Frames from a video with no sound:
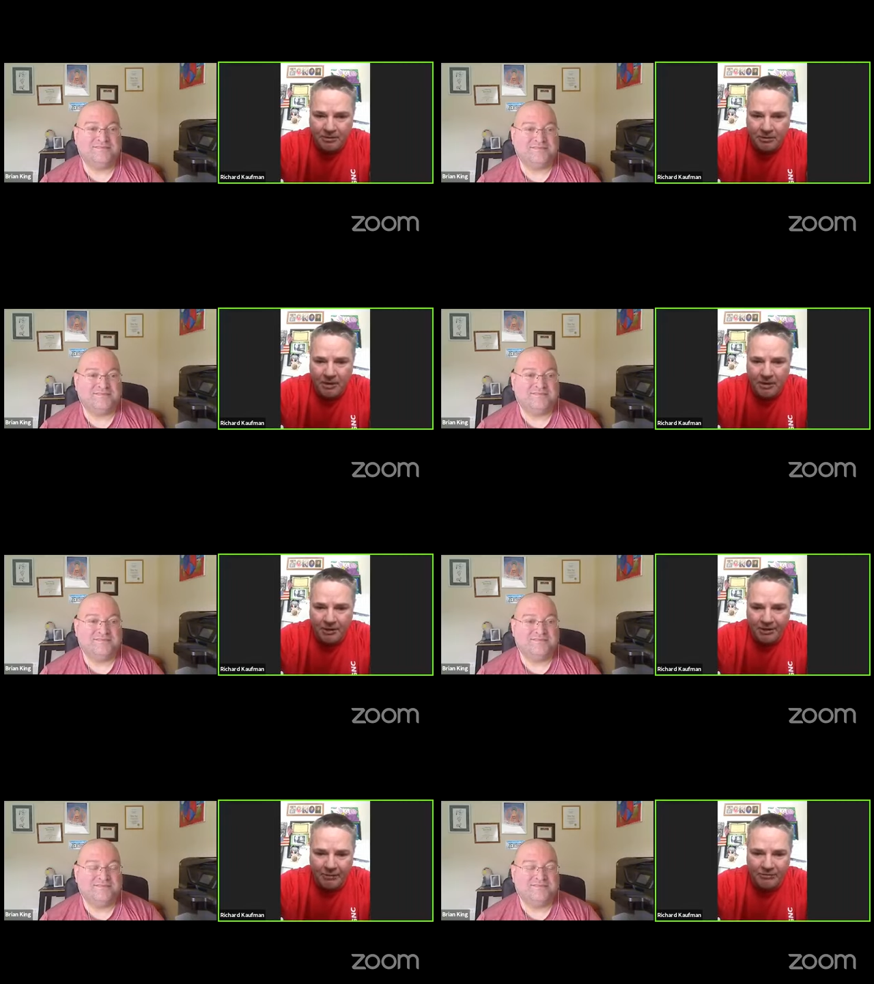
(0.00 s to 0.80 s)
Speaker 1: And like
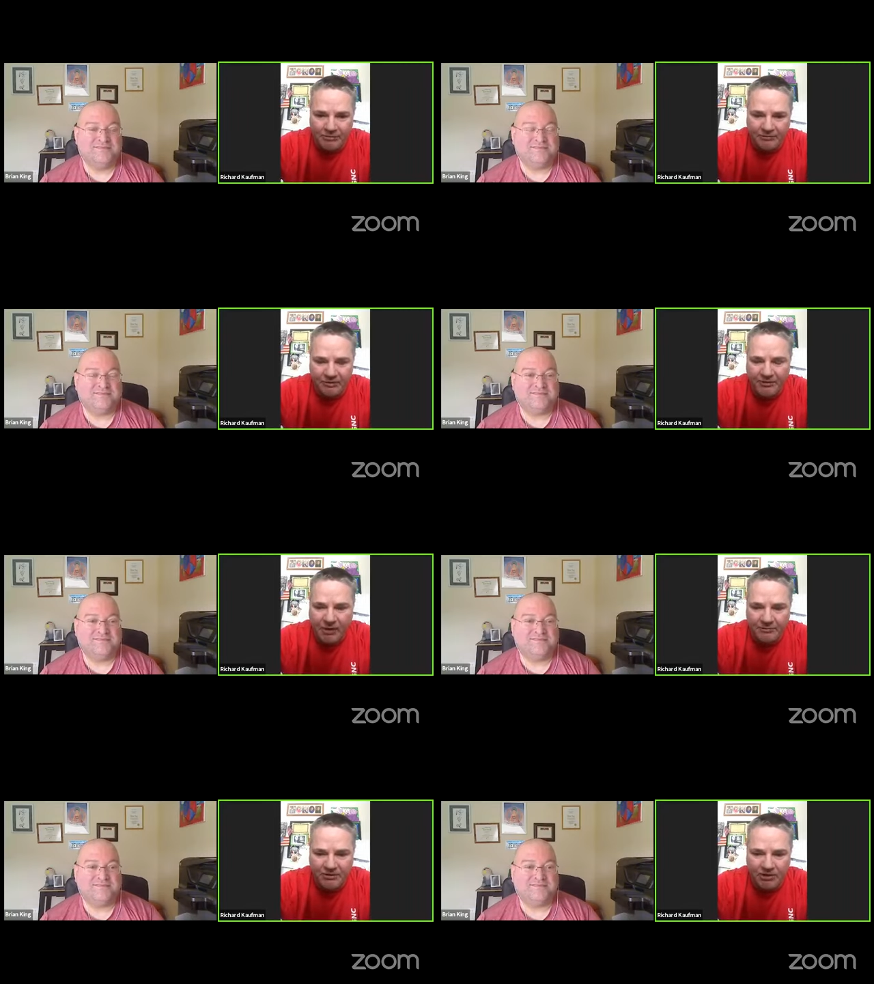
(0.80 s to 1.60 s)
I was involved
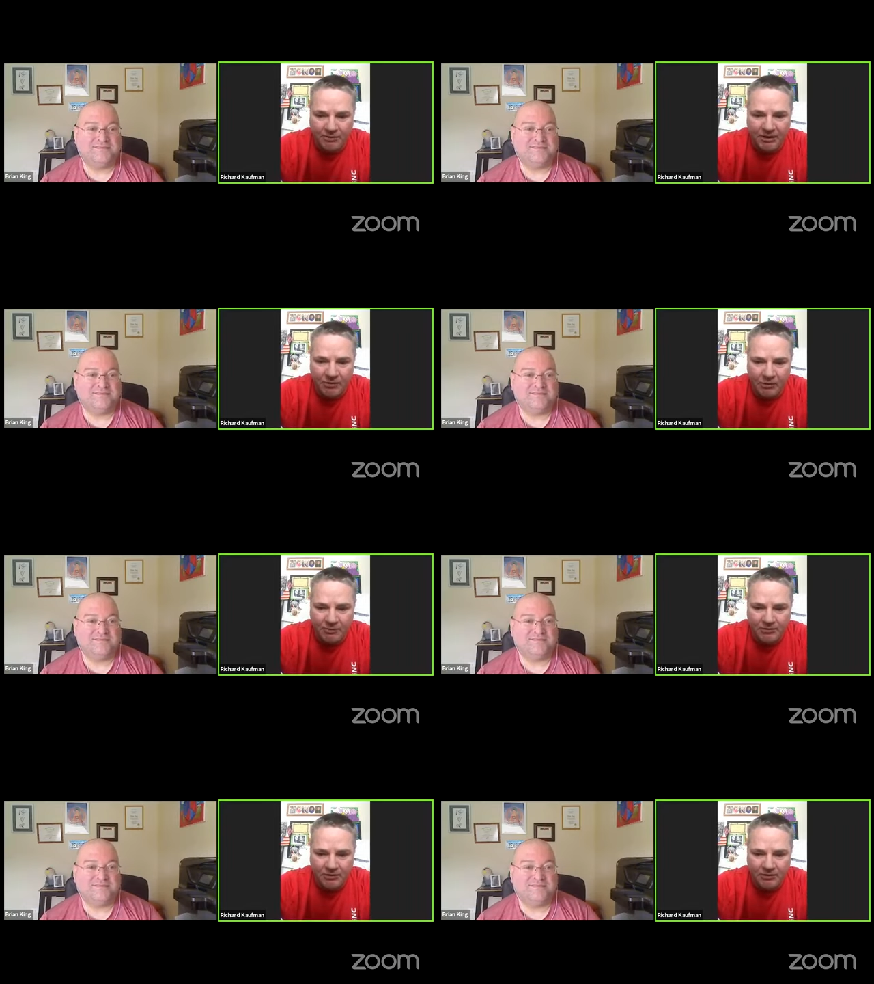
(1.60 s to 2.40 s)
in so many
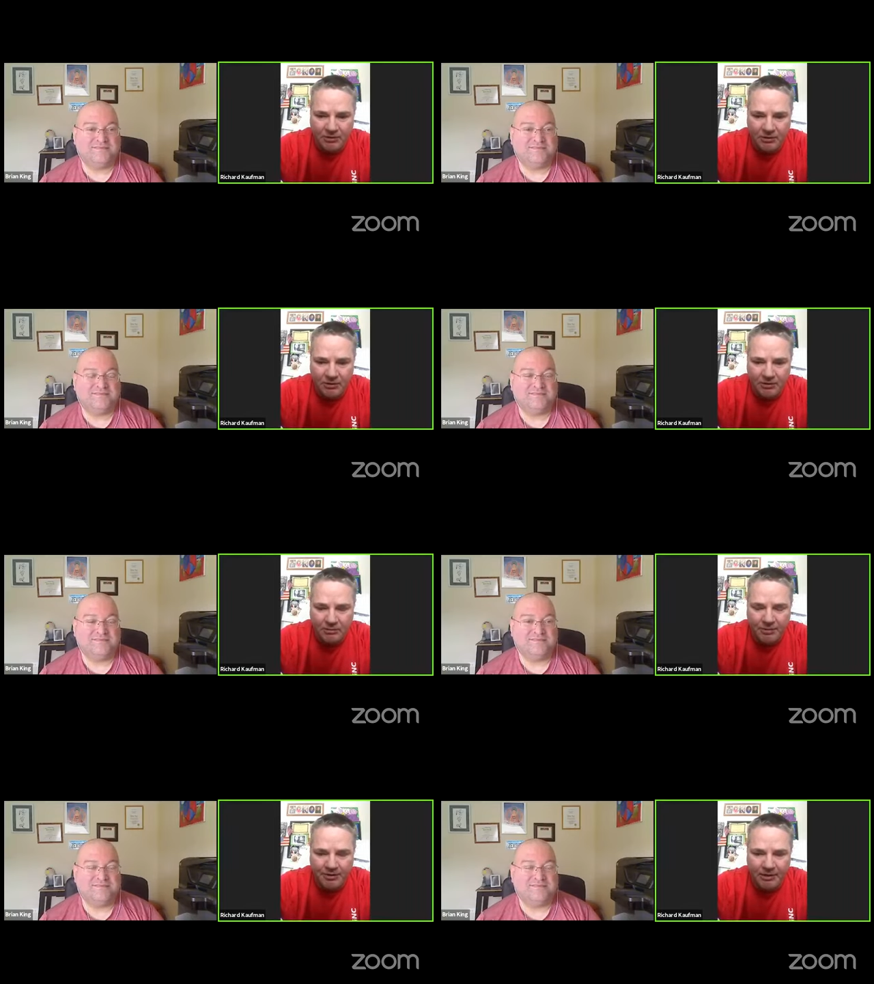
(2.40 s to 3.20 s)
groups,
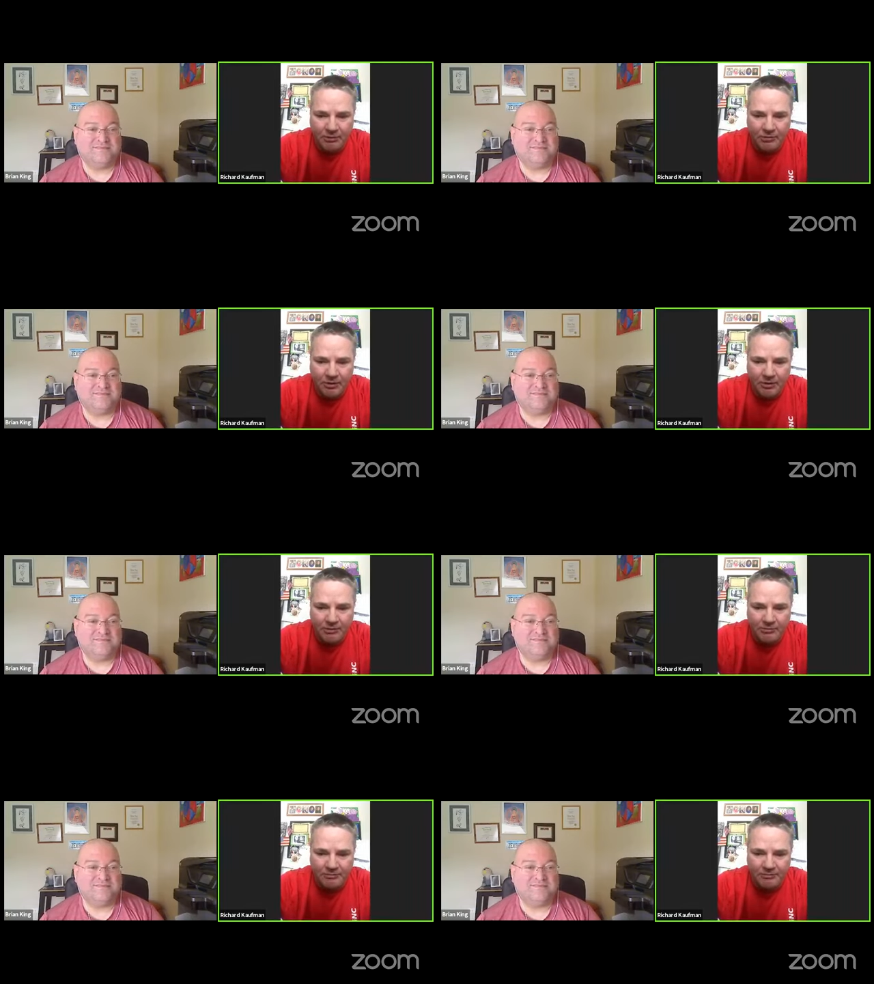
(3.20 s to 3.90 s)
but they, they're